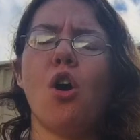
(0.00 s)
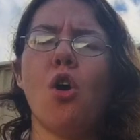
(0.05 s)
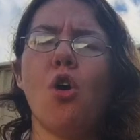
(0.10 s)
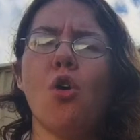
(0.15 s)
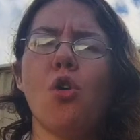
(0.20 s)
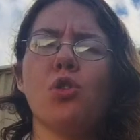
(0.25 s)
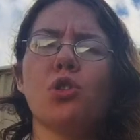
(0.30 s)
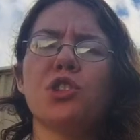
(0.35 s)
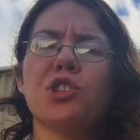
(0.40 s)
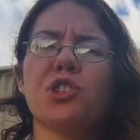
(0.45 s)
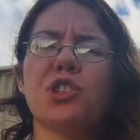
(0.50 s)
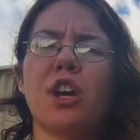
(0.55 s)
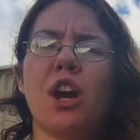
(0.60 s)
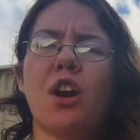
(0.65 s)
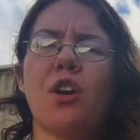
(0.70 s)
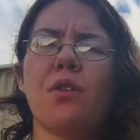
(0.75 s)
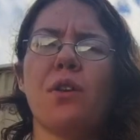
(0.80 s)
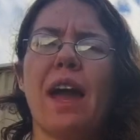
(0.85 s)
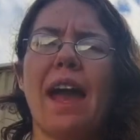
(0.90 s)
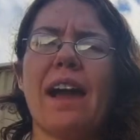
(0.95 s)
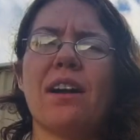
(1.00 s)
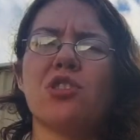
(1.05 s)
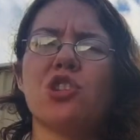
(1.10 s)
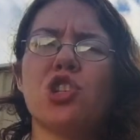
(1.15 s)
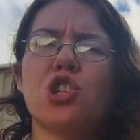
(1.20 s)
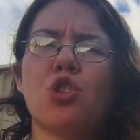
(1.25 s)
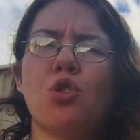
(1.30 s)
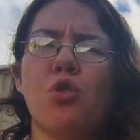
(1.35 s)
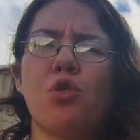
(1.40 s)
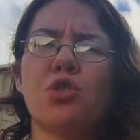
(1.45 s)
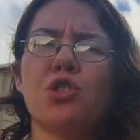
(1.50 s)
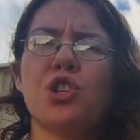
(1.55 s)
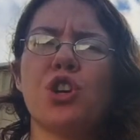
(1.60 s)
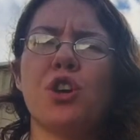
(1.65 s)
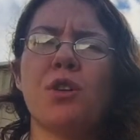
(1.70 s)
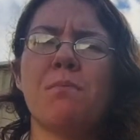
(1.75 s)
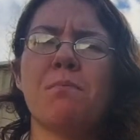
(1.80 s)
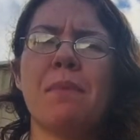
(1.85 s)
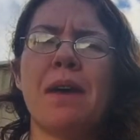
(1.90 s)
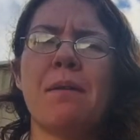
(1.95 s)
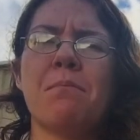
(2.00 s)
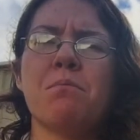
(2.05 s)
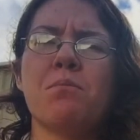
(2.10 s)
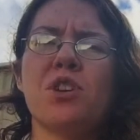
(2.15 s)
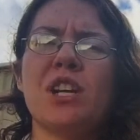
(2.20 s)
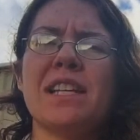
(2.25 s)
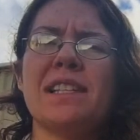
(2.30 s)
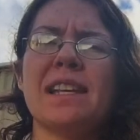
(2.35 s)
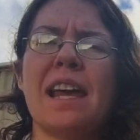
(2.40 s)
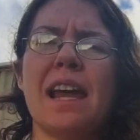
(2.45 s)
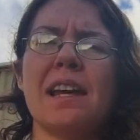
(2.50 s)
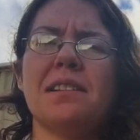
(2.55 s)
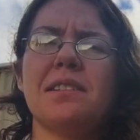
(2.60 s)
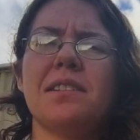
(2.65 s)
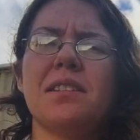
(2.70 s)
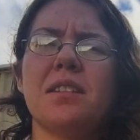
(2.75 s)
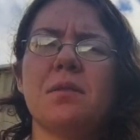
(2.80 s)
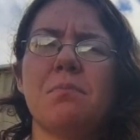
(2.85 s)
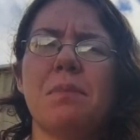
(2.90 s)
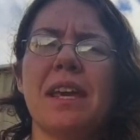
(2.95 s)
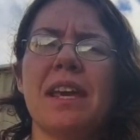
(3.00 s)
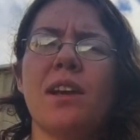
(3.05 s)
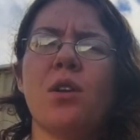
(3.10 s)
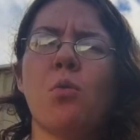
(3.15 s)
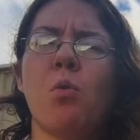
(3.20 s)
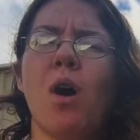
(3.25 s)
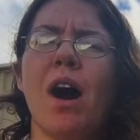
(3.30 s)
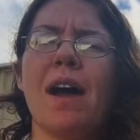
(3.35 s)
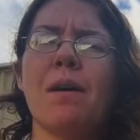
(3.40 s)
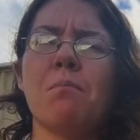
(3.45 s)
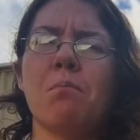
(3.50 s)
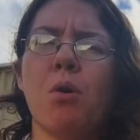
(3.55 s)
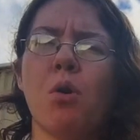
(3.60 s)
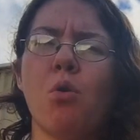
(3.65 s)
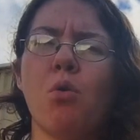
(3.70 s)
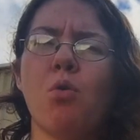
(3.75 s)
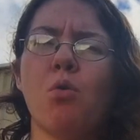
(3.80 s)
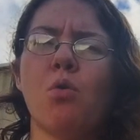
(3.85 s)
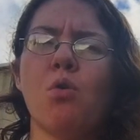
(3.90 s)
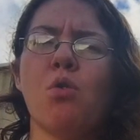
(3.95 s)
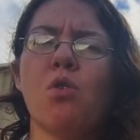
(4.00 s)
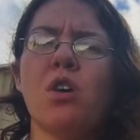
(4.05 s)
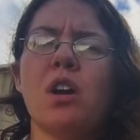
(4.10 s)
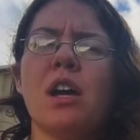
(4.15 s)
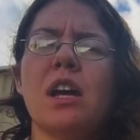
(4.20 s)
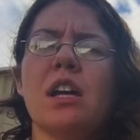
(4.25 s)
Also, our short-term memory tends to be quite poor,